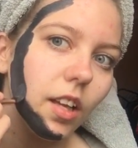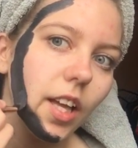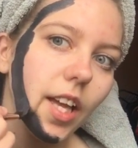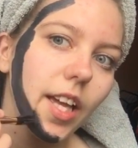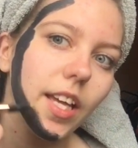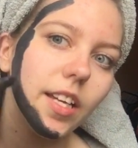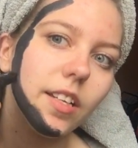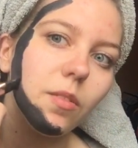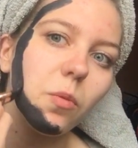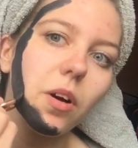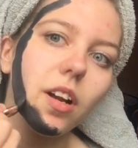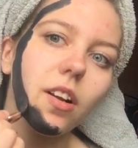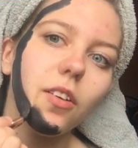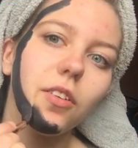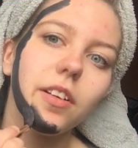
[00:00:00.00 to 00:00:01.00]
heating
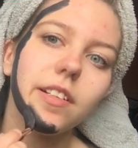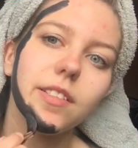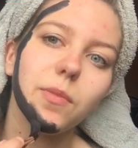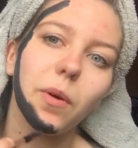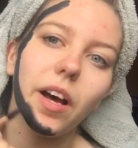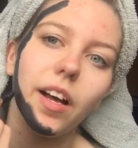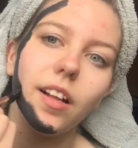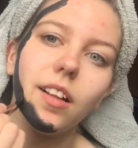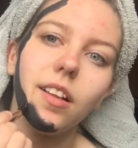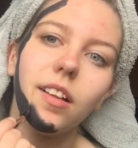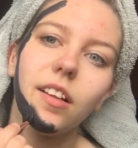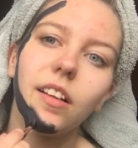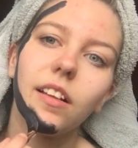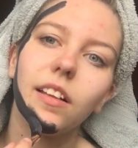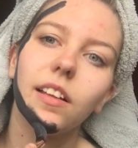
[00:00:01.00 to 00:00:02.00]
one on as well.
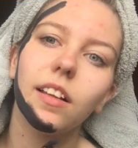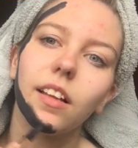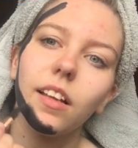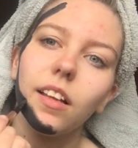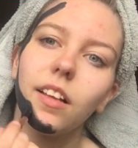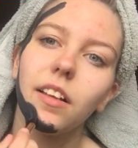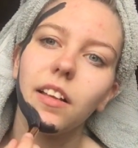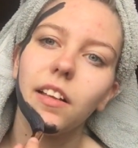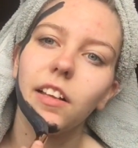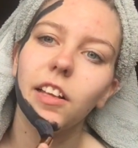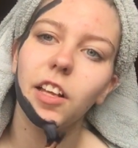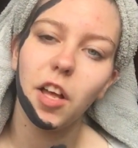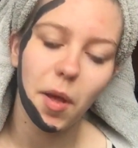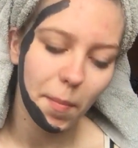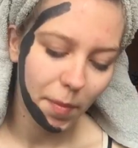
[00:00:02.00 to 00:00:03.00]

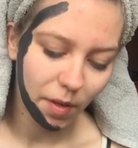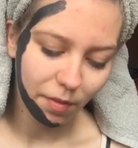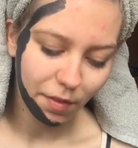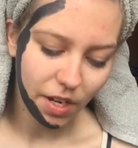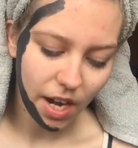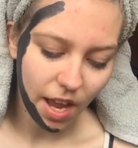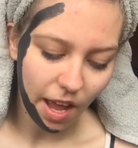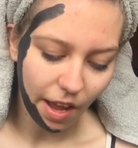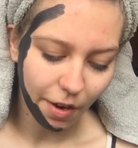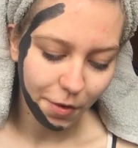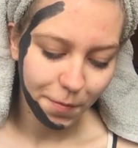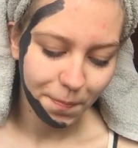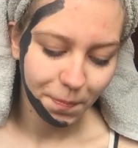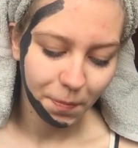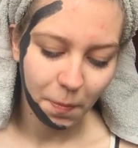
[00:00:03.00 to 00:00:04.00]
But for
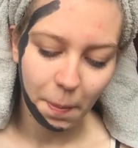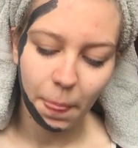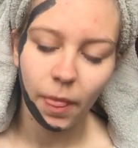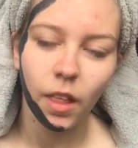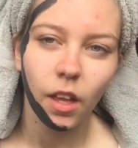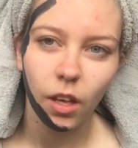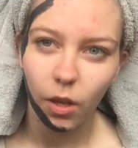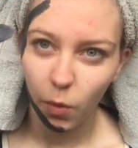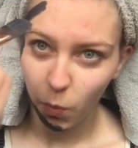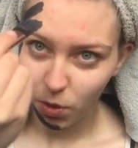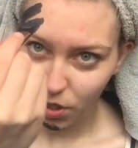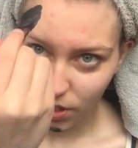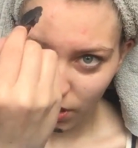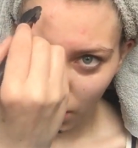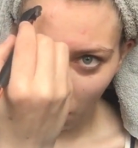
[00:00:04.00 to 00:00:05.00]
now, we're
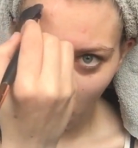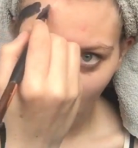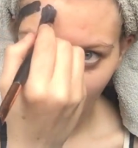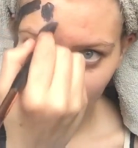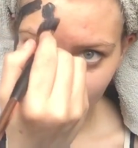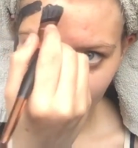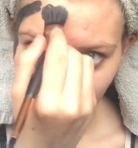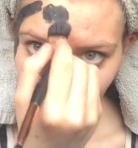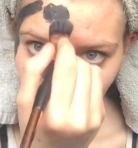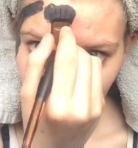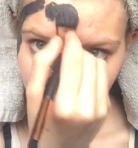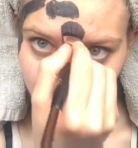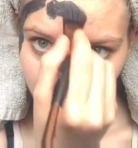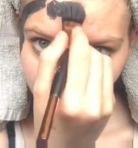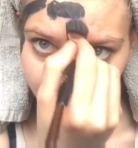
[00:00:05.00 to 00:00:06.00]
just going to whack some of
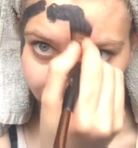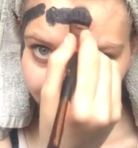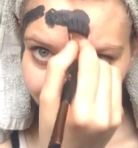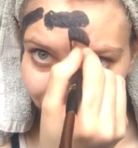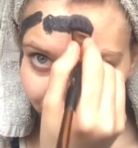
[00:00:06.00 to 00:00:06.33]
this on.